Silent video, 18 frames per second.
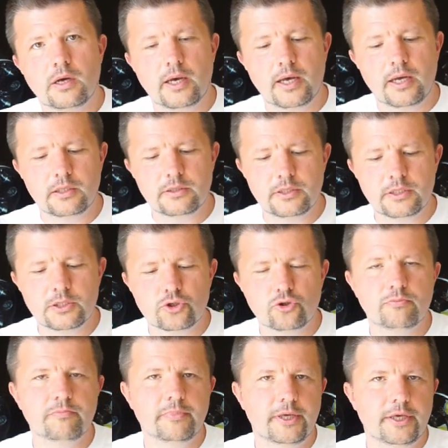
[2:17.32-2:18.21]
and this
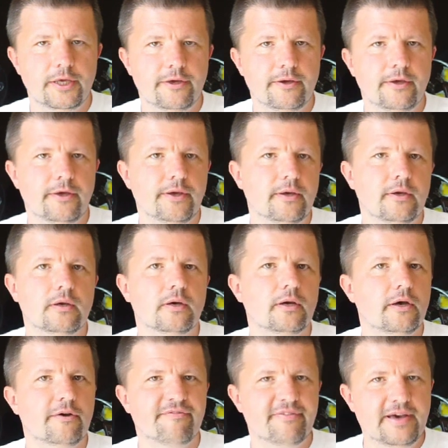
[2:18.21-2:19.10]
should be
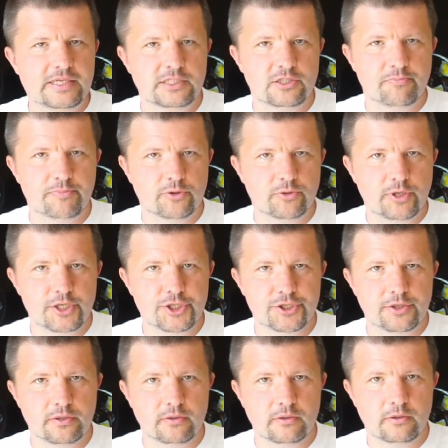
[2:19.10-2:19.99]
a fast
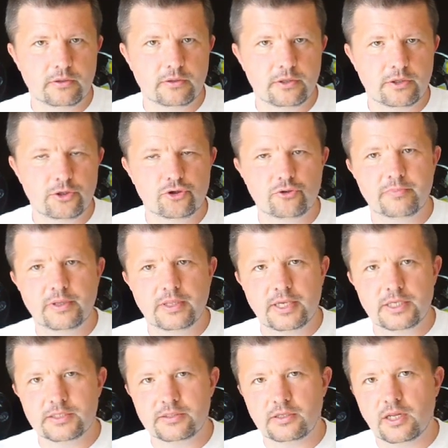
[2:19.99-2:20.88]
operation. It should be
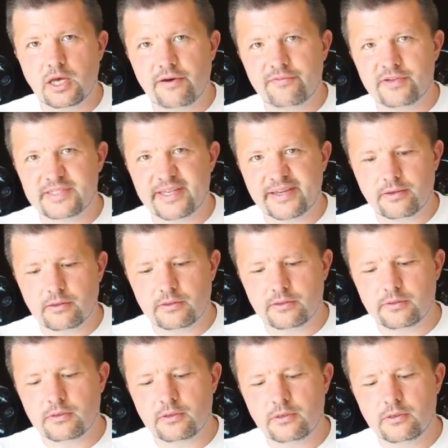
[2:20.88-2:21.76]
less than half a
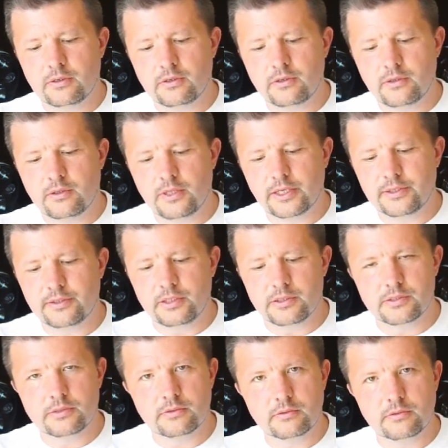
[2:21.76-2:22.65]
second, like
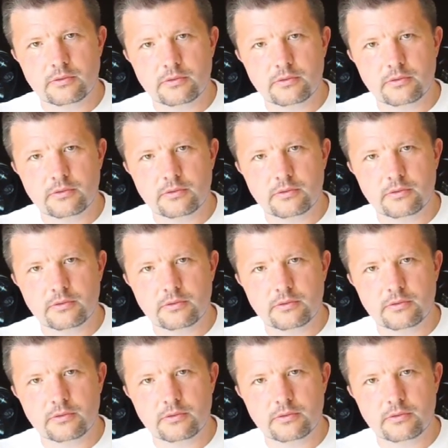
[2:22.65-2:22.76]
this.